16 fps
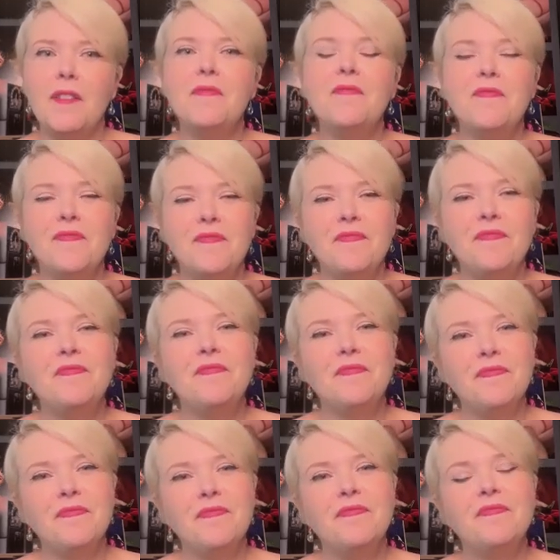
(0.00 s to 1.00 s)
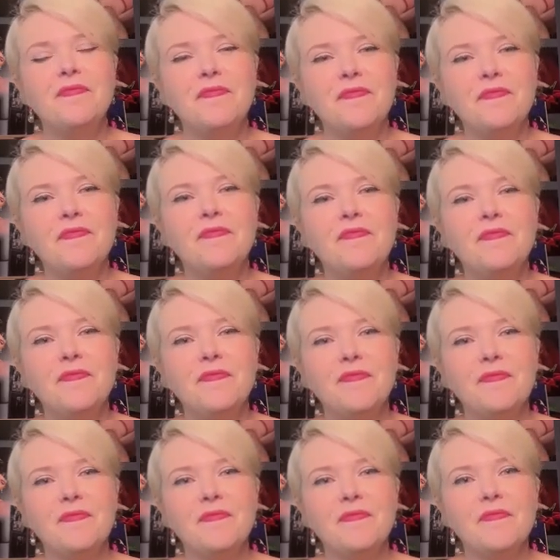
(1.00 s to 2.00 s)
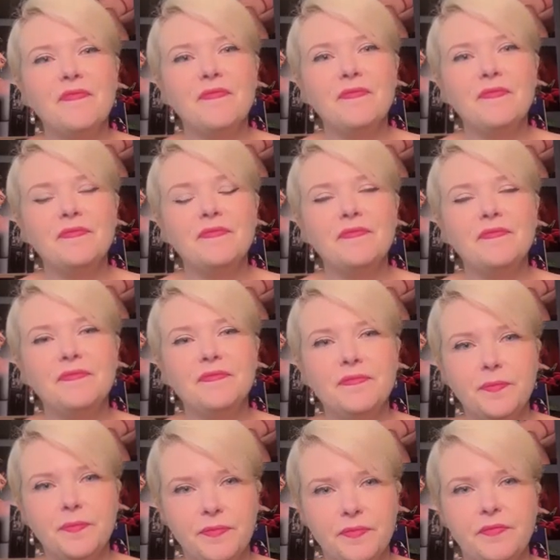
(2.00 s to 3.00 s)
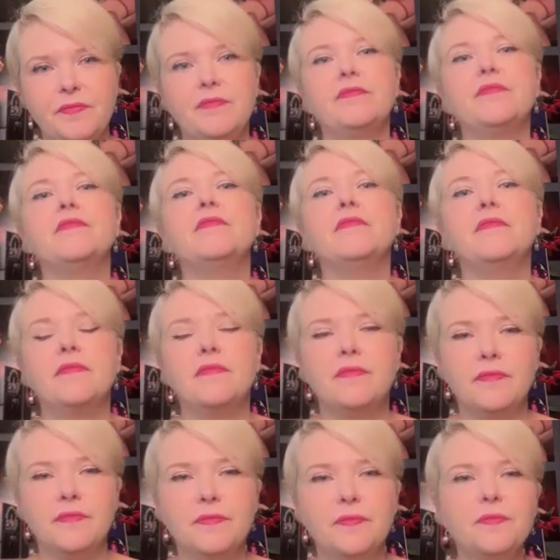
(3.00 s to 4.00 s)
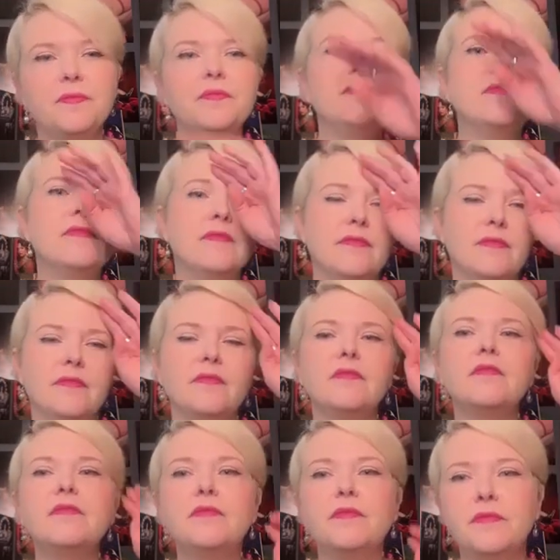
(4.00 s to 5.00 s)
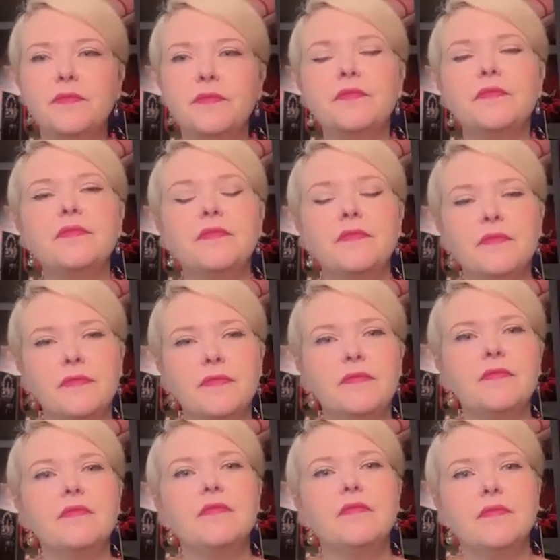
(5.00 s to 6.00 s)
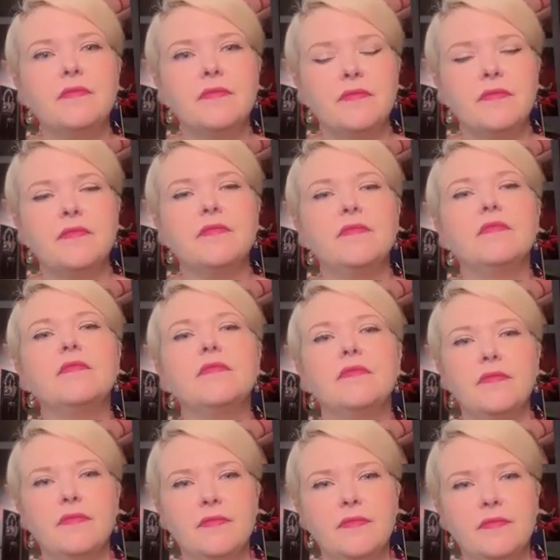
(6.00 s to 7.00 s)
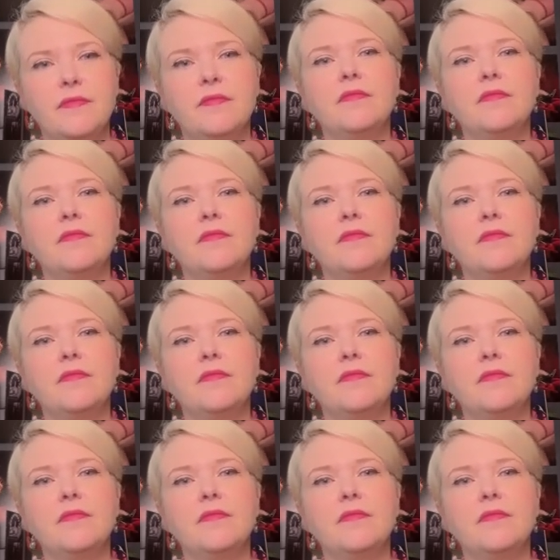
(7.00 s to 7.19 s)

This person isn't speaking.